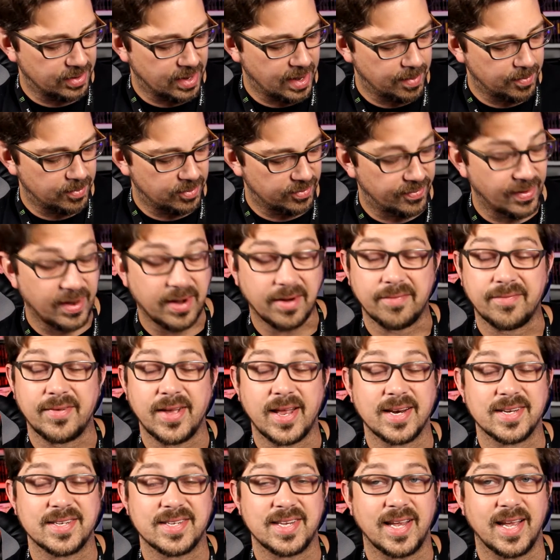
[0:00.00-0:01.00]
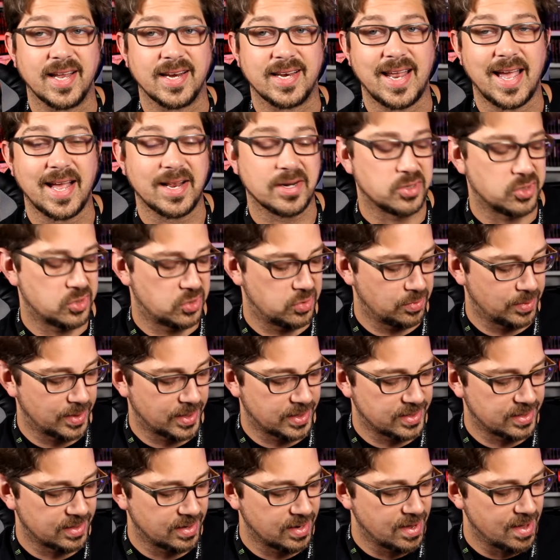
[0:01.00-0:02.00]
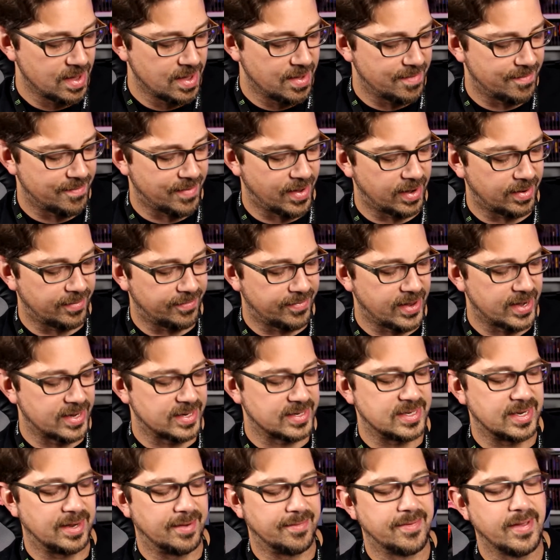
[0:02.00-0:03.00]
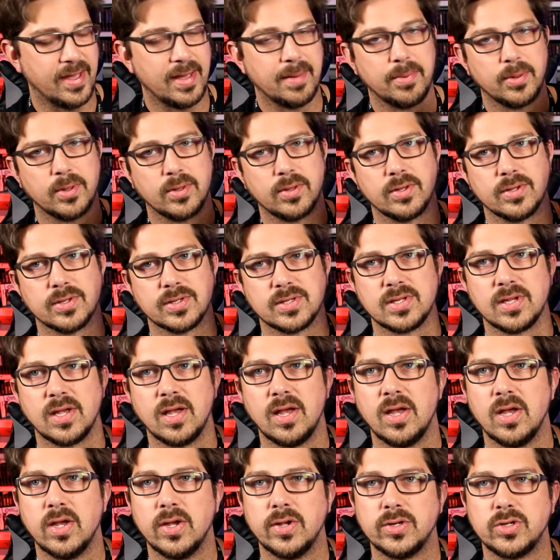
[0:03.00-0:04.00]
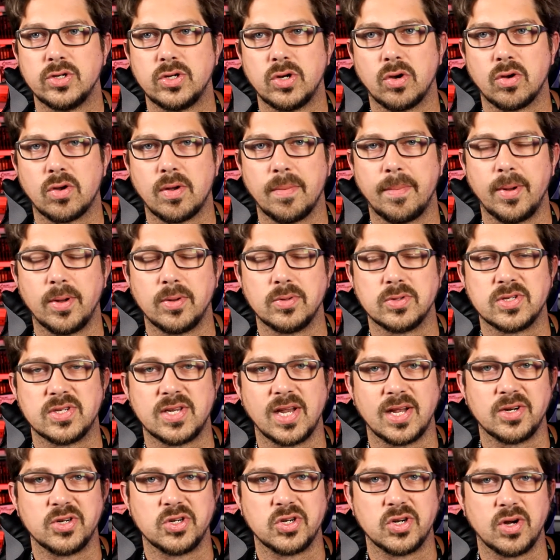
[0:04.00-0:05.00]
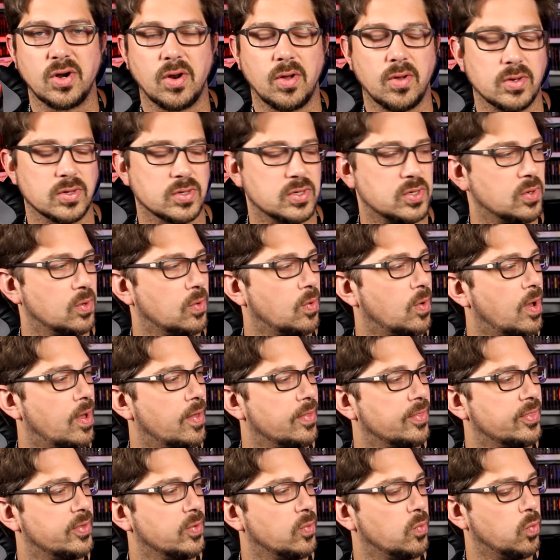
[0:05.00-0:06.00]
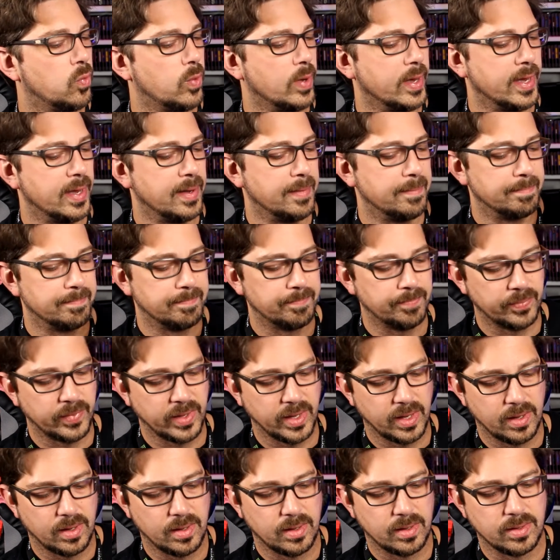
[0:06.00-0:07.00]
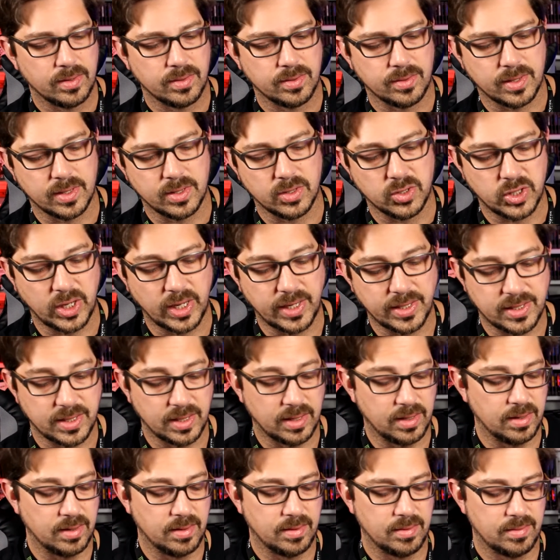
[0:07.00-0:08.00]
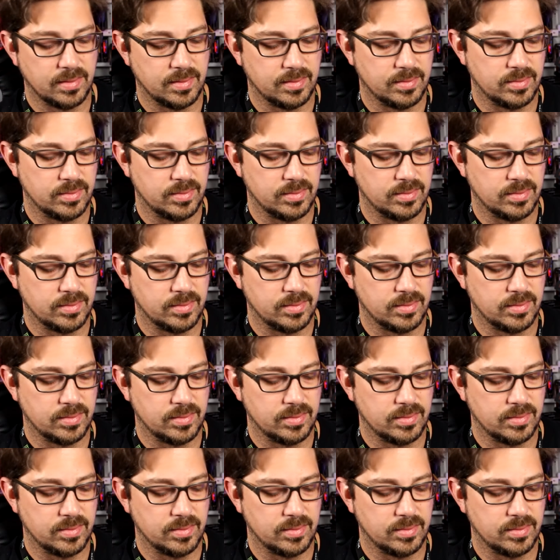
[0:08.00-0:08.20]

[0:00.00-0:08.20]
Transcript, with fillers: game with Final Fantasy attached to it, Final Fantasy Fables, Chocobo's Dungeon, also on the Wii. And Jason,